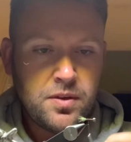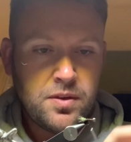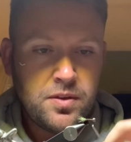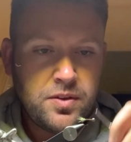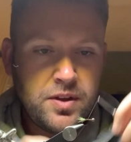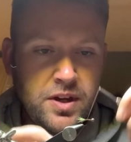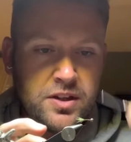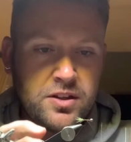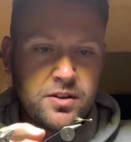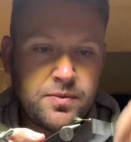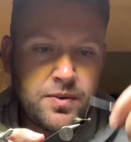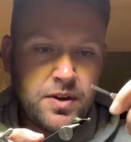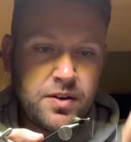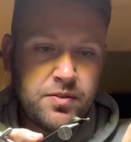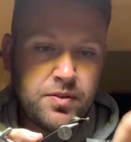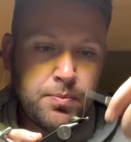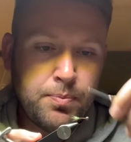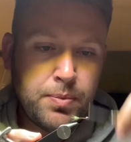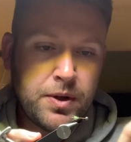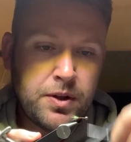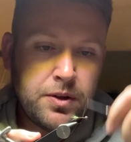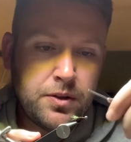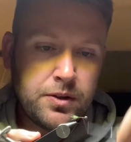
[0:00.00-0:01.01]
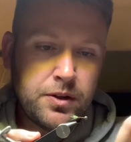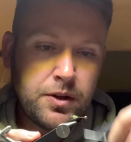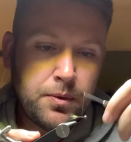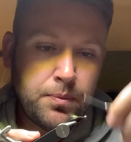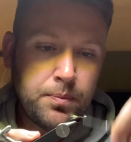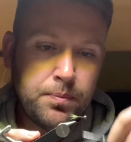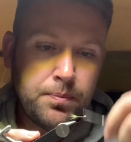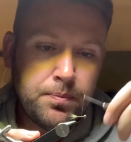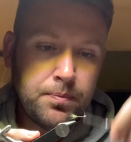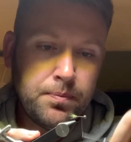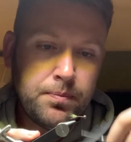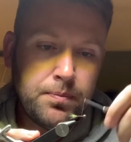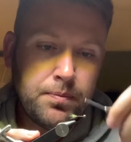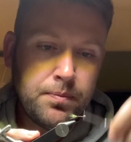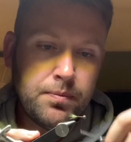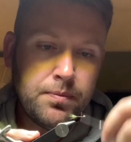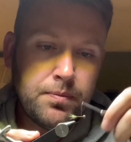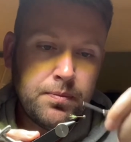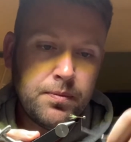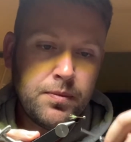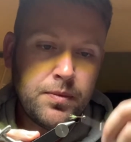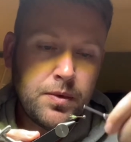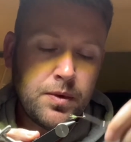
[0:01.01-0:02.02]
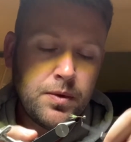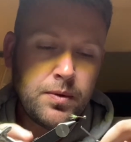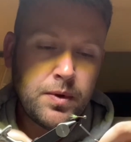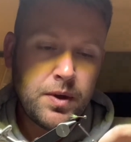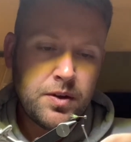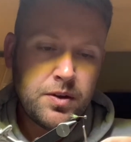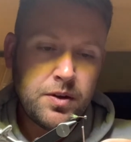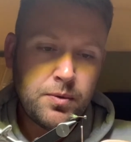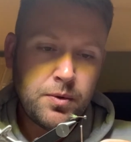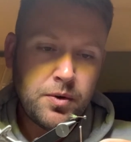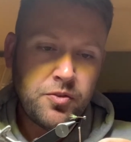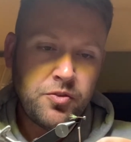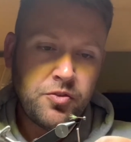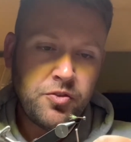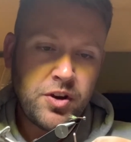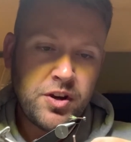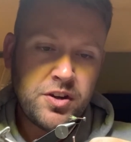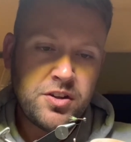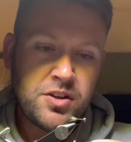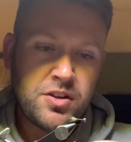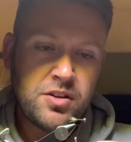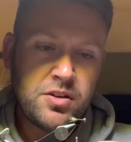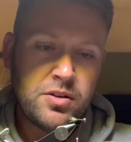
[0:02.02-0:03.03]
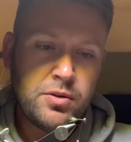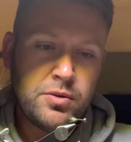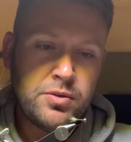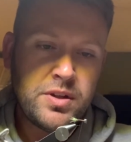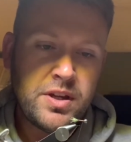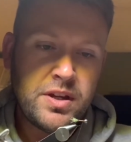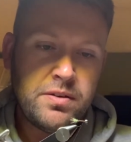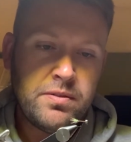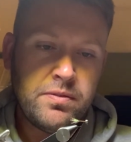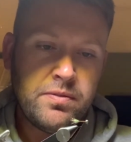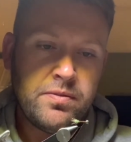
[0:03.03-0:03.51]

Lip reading: Takes a bit of a build up, depending what thread you're using.